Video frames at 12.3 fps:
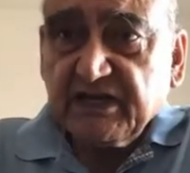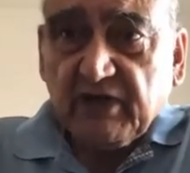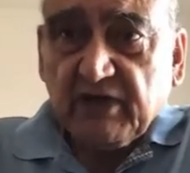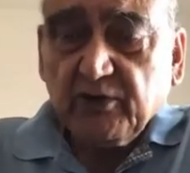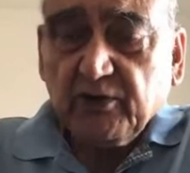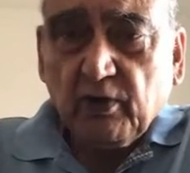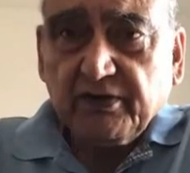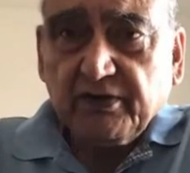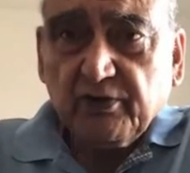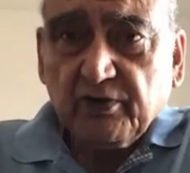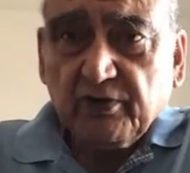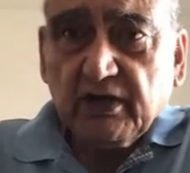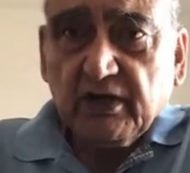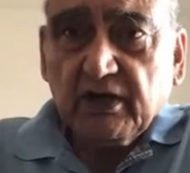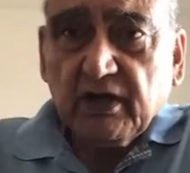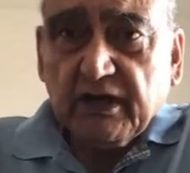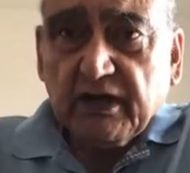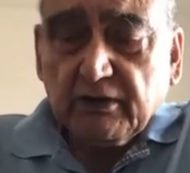sells the same high quality
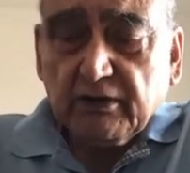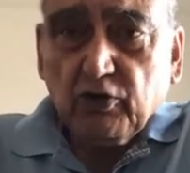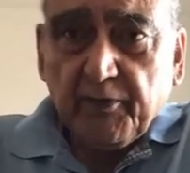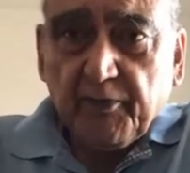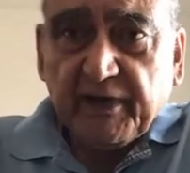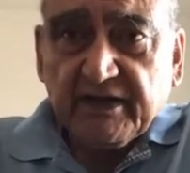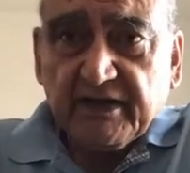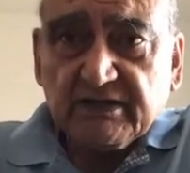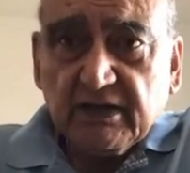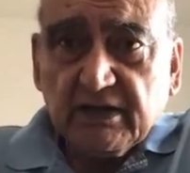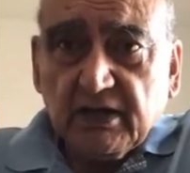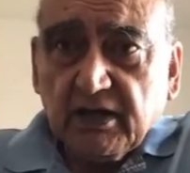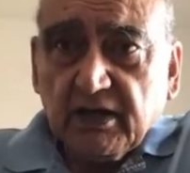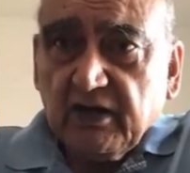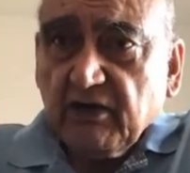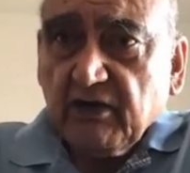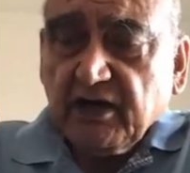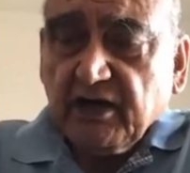good at a lower price,
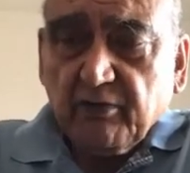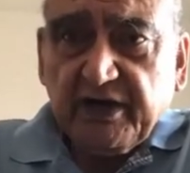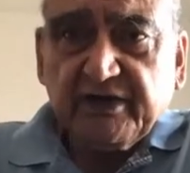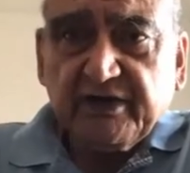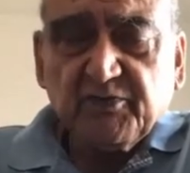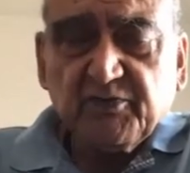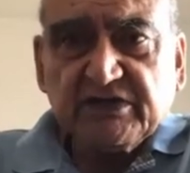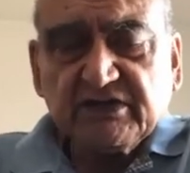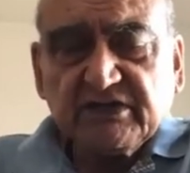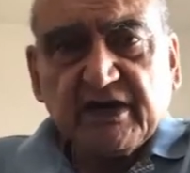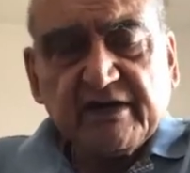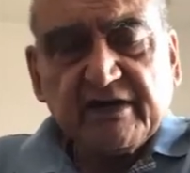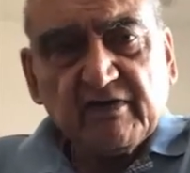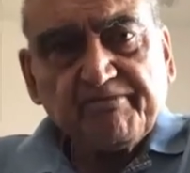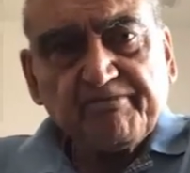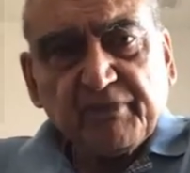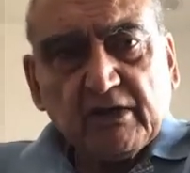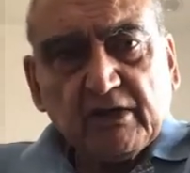he will eliminate his business
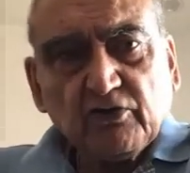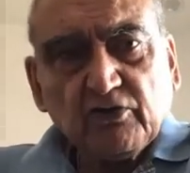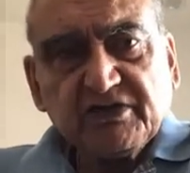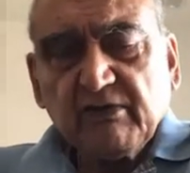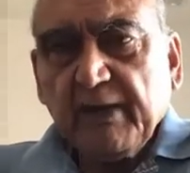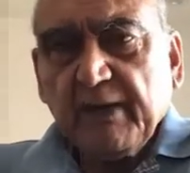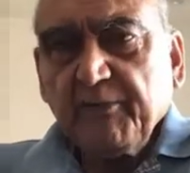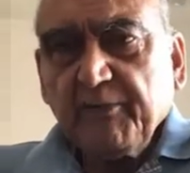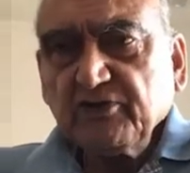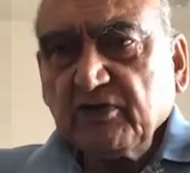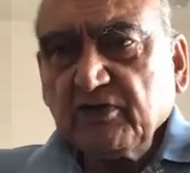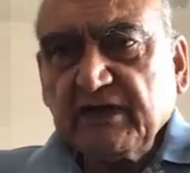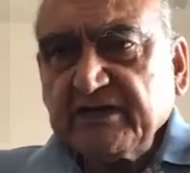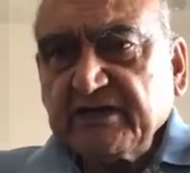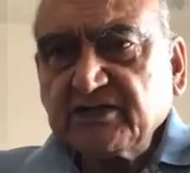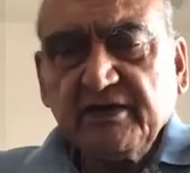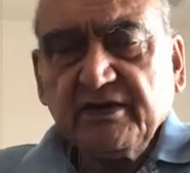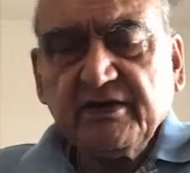rival. Now, the same happens on
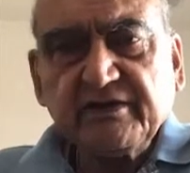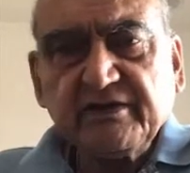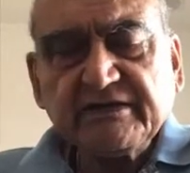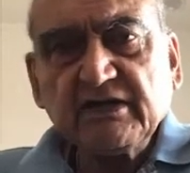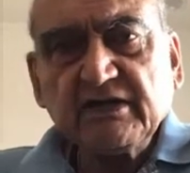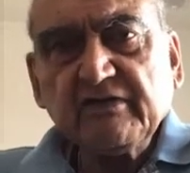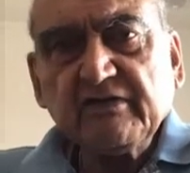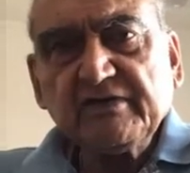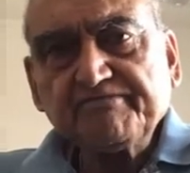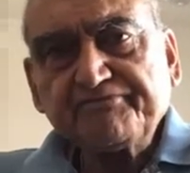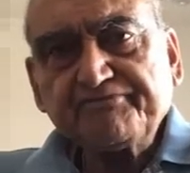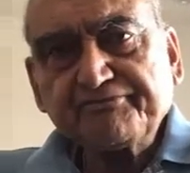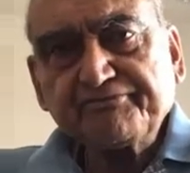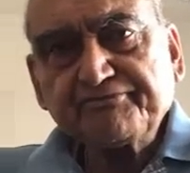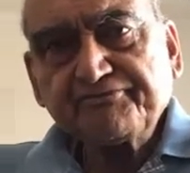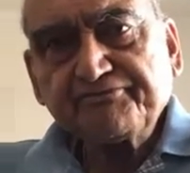the national and international level.